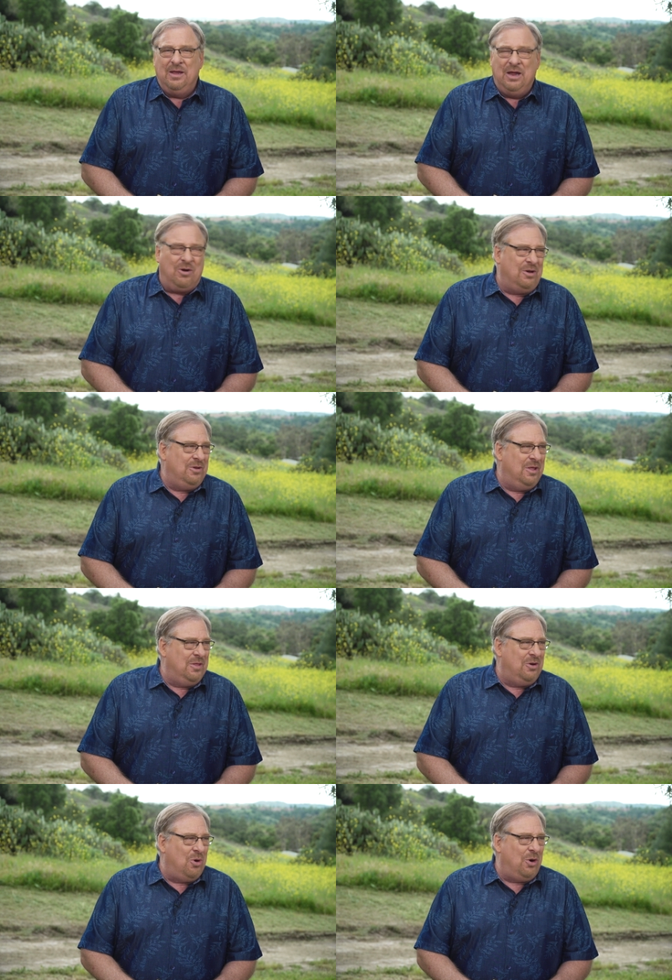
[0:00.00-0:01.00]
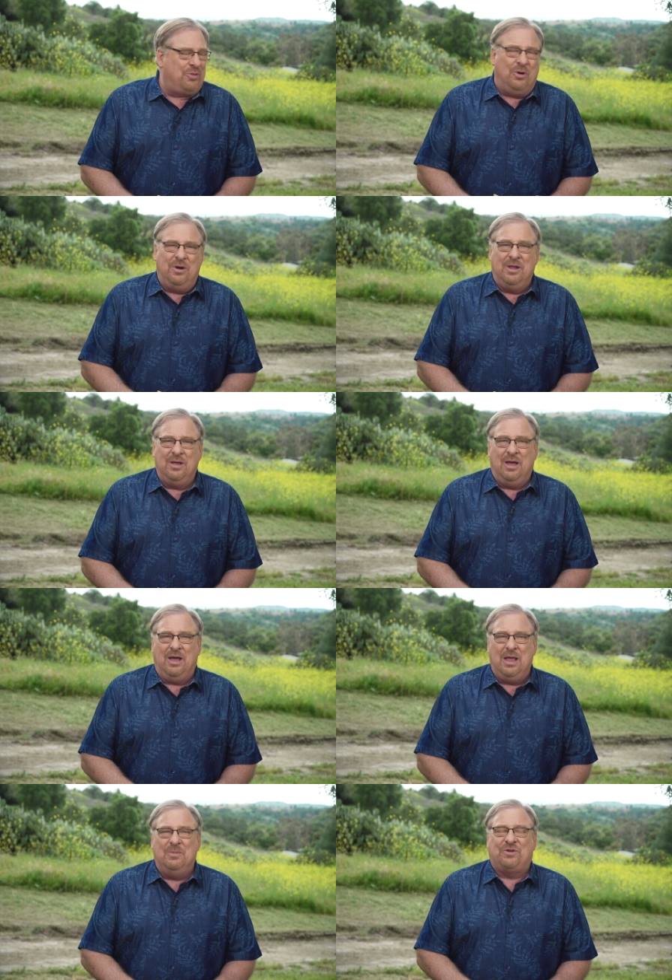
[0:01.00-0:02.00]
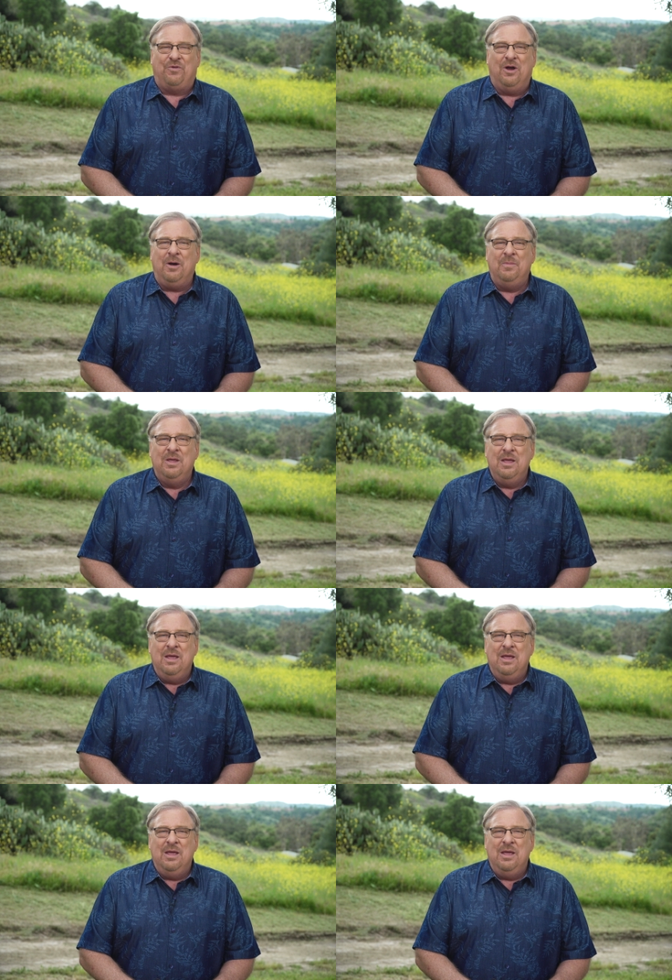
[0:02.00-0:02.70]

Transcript: here in the northern hemisphere,